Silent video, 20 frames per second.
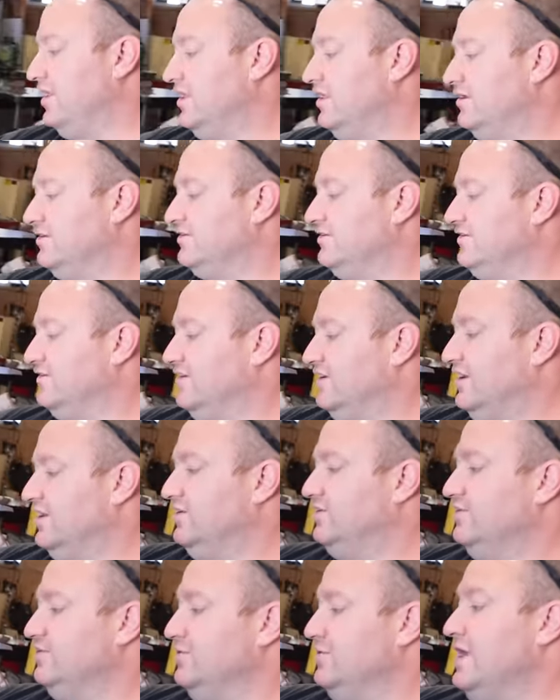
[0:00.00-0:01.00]
the LSs that I
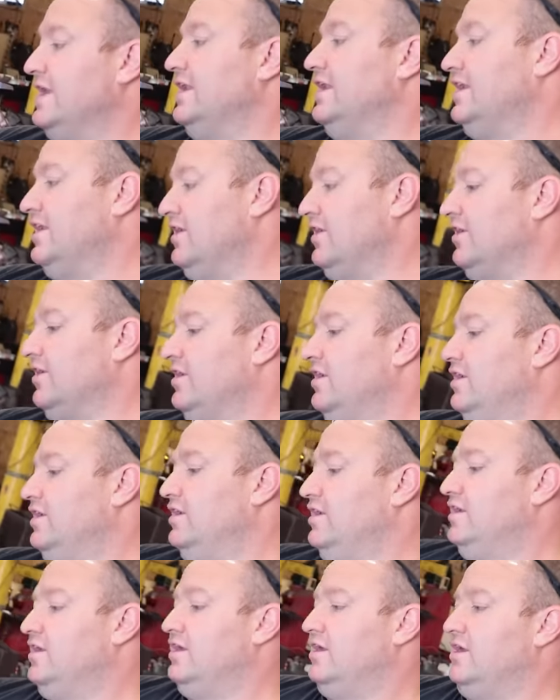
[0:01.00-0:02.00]
do in here,
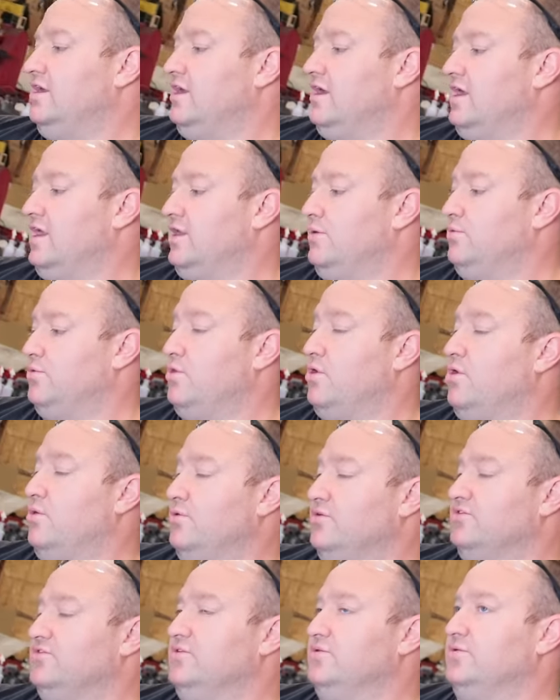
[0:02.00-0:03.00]
I will
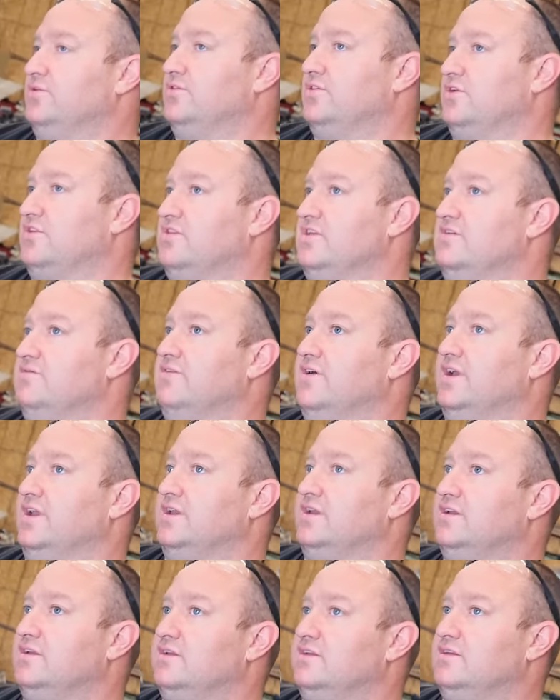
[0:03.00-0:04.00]
always do with the
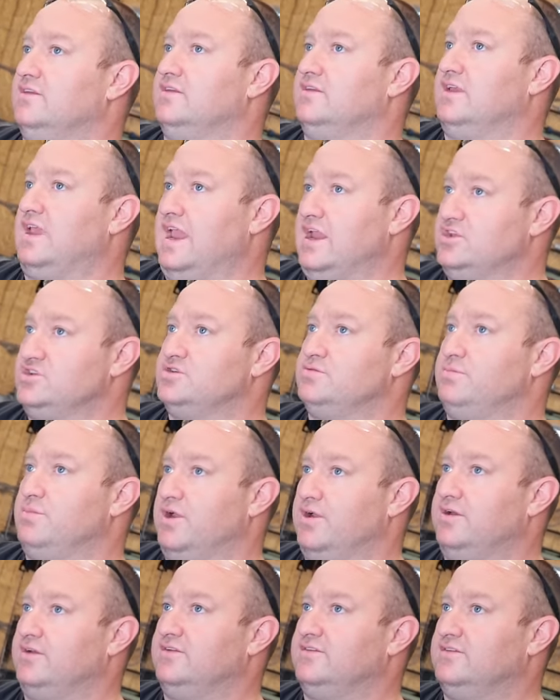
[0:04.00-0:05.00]
Clevite H
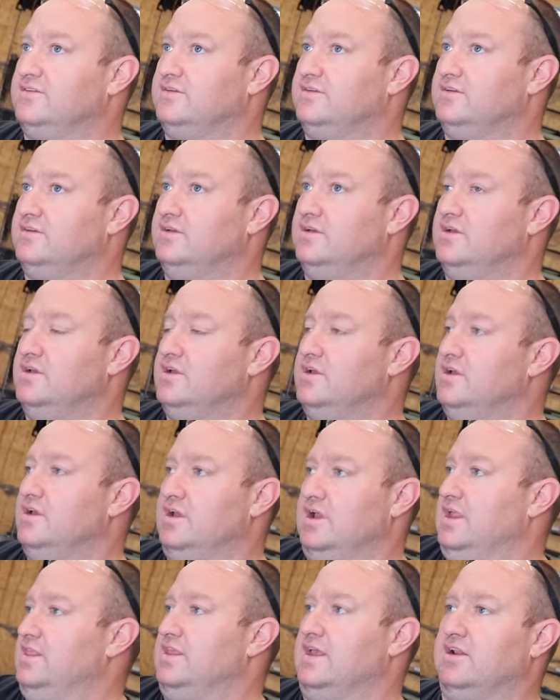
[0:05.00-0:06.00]
bearings. Okay.
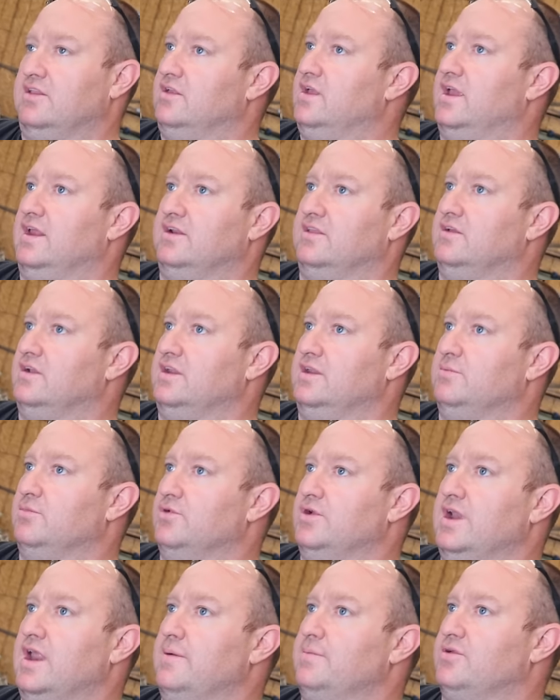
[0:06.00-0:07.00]
And that'll handle any
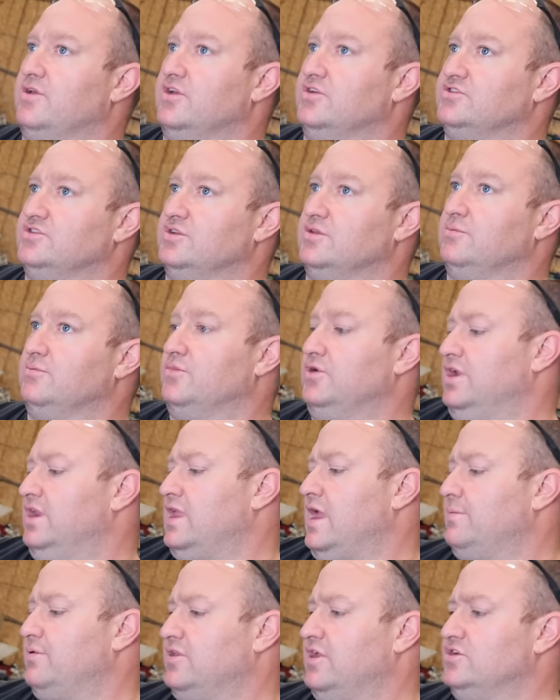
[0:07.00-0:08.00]
marine application. Marine
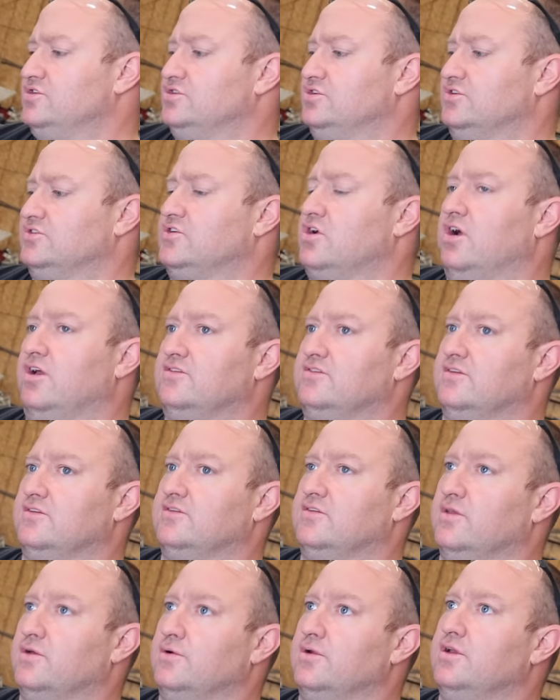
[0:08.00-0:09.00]
application is
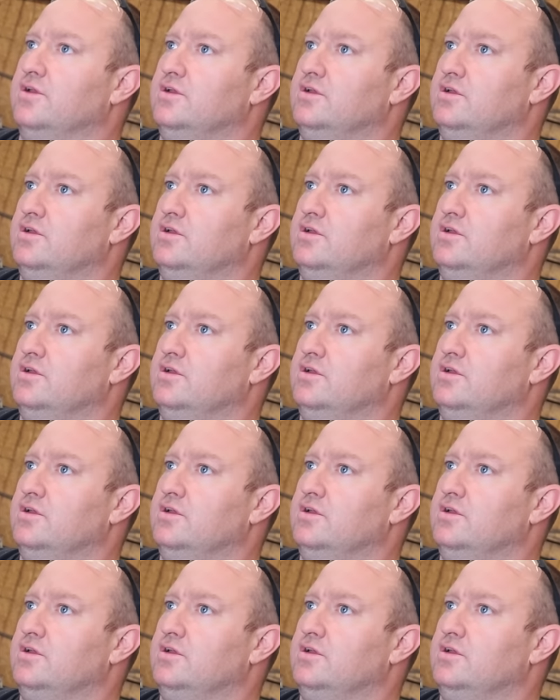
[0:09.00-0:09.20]
constant load.